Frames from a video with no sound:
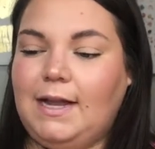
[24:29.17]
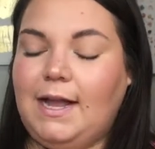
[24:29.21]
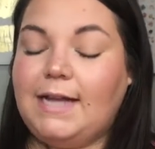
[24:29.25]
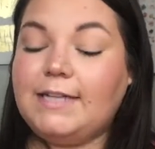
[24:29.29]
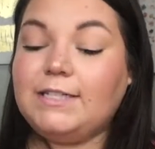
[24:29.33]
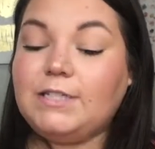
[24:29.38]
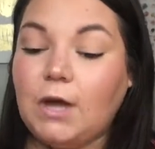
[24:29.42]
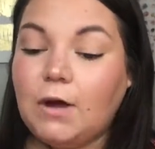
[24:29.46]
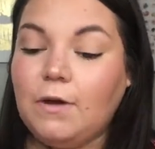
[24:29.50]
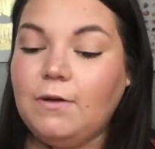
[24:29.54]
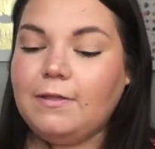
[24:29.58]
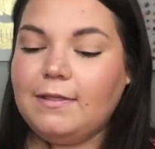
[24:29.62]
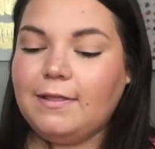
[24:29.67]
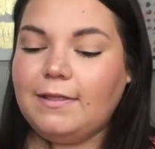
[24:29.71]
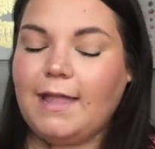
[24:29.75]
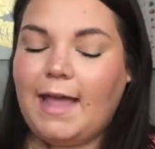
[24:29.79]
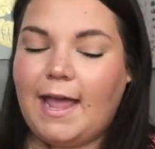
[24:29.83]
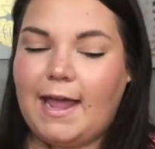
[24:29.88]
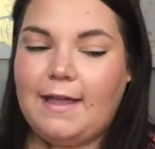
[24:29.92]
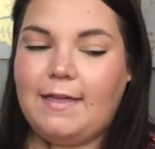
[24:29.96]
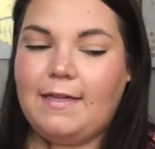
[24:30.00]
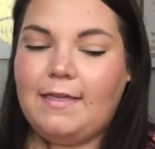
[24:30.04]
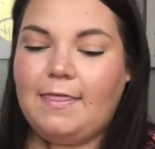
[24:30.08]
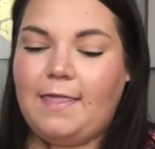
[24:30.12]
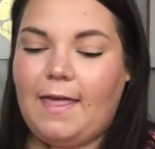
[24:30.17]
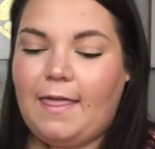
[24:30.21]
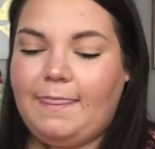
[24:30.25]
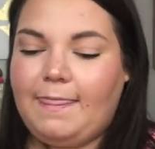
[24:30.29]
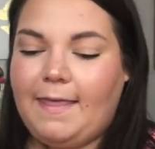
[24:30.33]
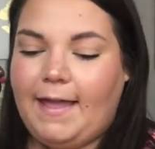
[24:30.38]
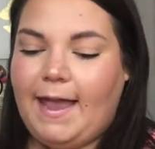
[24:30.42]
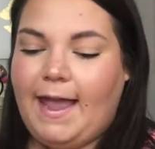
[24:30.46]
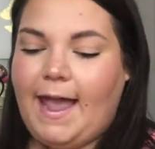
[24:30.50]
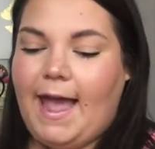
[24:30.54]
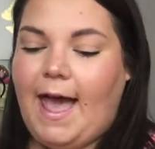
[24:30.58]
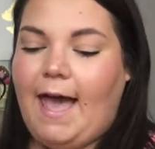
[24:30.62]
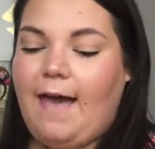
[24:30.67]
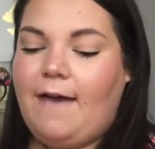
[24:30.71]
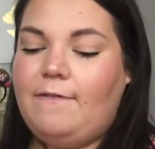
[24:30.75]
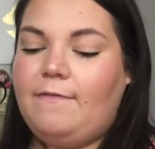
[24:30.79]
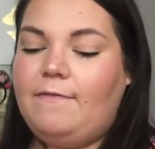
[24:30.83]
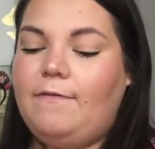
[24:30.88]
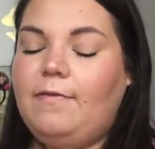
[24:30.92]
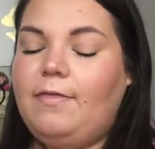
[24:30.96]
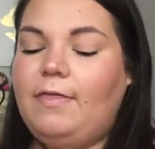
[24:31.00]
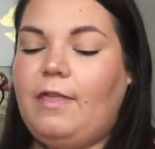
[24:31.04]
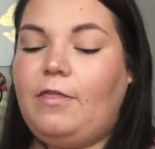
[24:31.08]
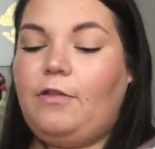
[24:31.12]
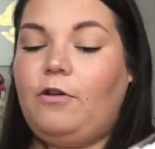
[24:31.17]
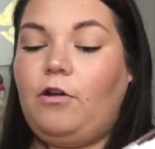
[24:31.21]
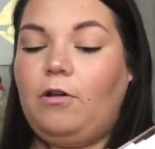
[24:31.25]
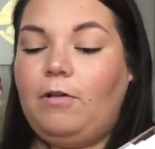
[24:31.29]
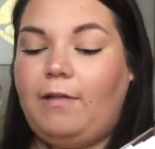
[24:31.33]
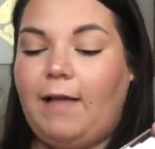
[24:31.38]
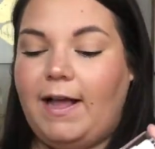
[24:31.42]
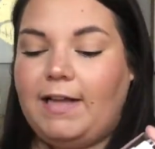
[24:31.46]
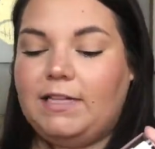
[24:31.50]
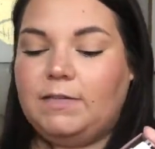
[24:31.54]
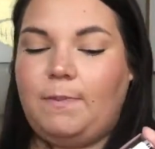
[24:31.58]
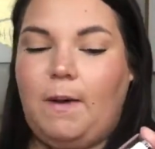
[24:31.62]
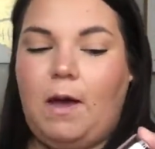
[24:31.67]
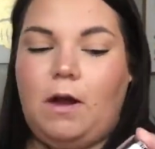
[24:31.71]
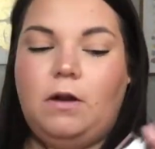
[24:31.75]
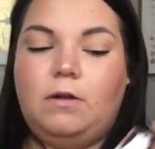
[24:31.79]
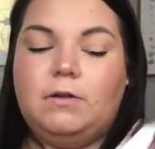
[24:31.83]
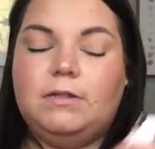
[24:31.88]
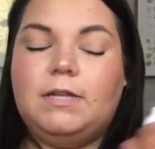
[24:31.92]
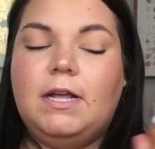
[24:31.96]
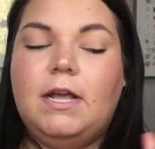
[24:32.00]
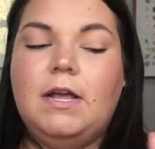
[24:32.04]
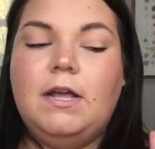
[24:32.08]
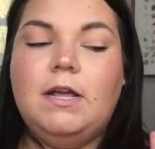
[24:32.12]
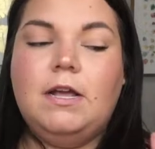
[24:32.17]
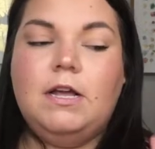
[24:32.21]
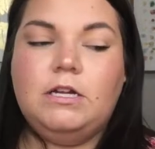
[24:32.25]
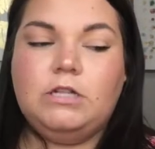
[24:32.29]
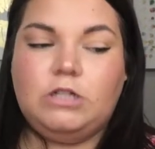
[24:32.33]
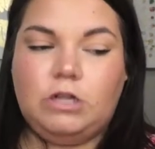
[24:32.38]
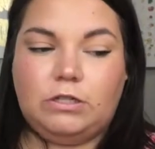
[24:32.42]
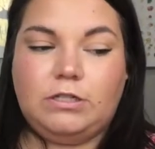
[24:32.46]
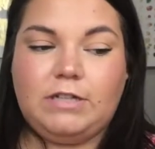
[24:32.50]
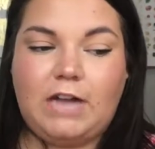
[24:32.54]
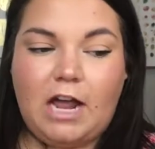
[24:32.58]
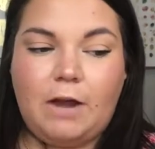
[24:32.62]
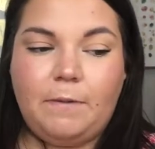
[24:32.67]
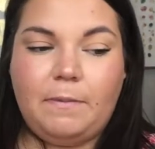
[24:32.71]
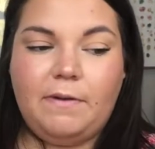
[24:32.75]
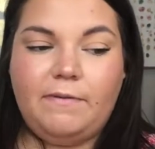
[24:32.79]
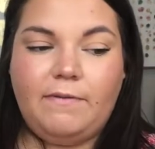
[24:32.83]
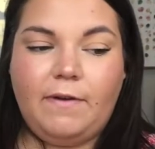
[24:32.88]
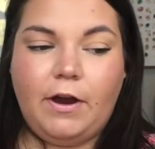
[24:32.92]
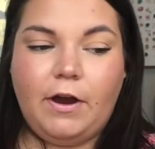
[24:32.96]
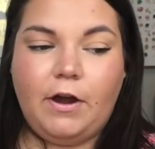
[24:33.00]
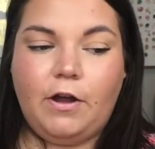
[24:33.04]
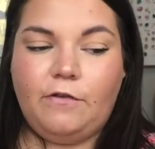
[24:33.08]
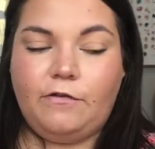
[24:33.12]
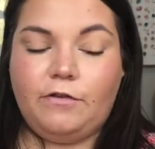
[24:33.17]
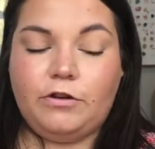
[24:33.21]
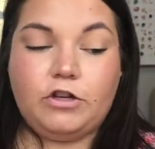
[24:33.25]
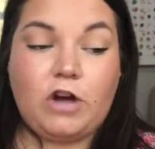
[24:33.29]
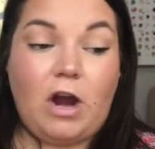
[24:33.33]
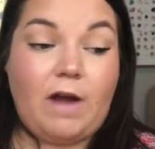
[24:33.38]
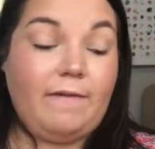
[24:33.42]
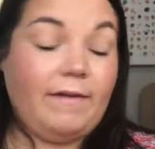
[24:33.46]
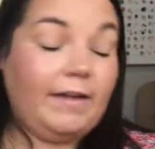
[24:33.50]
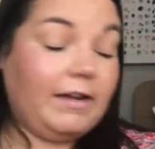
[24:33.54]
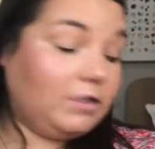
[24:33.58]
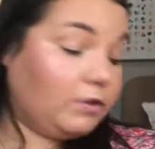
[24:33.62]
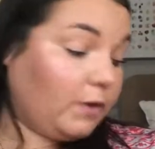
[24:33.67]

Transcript: I don't like that they have, that they're glass bottles, so it's not gonna be very good for traveling.